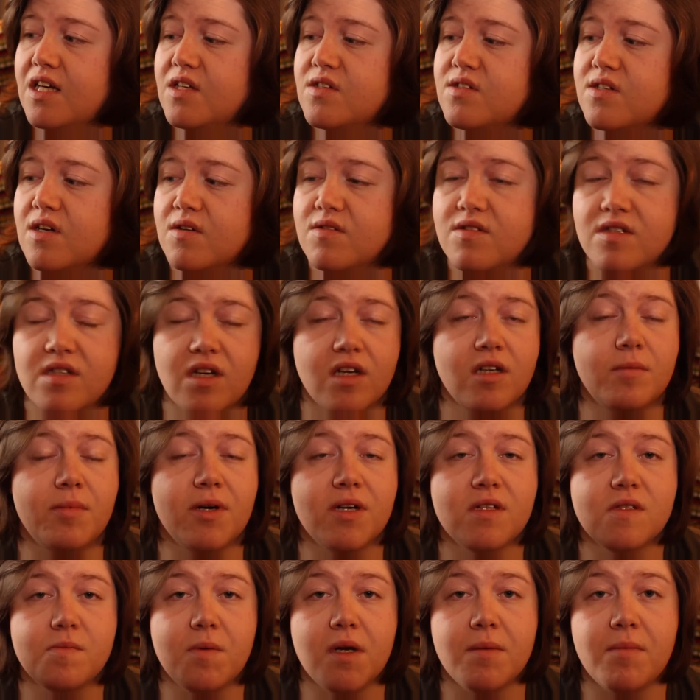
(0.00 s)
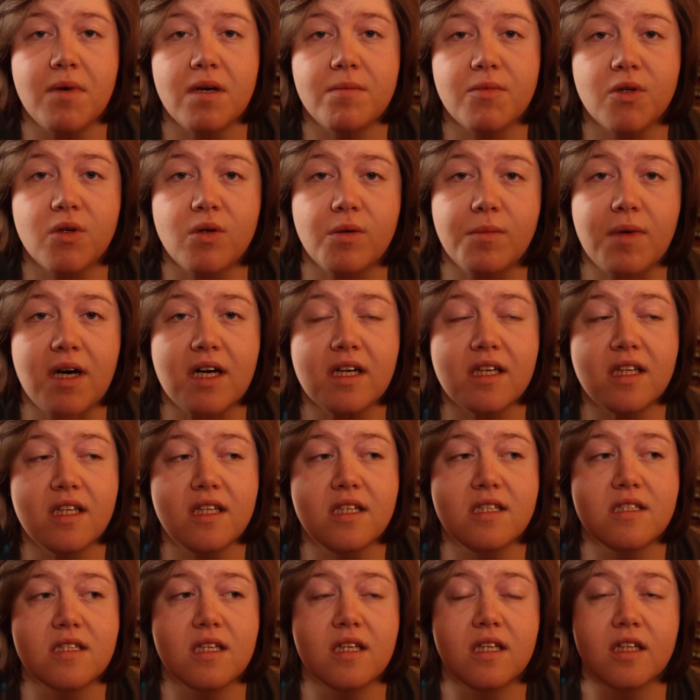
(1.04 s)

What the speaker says: So Solar Bones by Mike McCormack is